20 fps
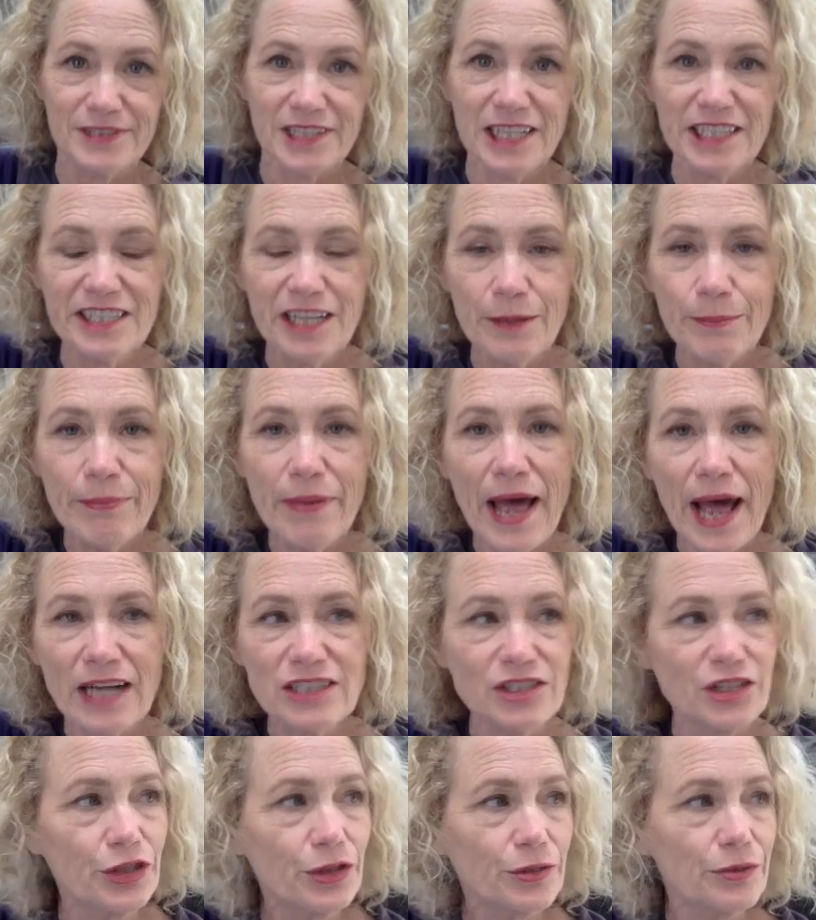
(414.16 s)
Let's come back
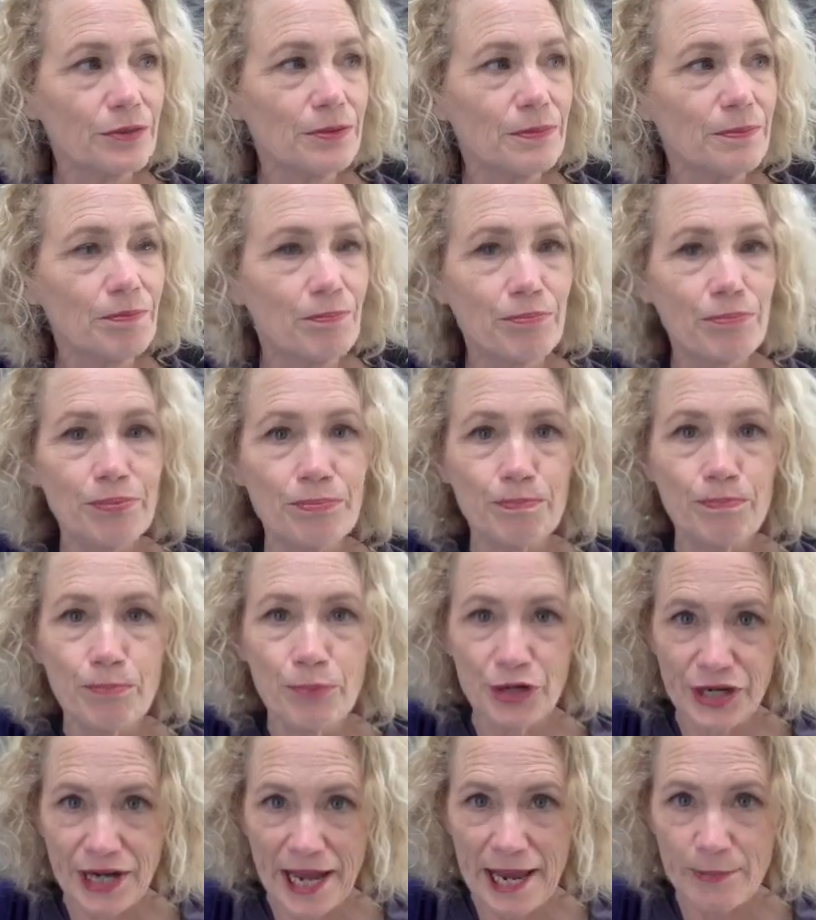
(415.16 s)
to
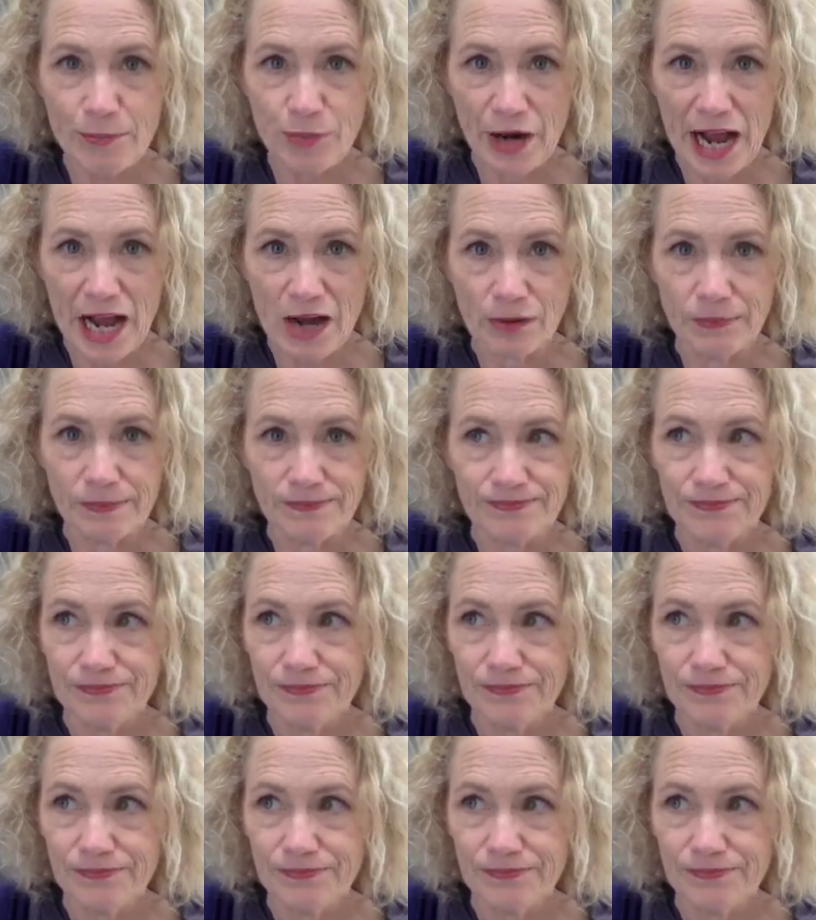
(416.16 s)
Brene Brown.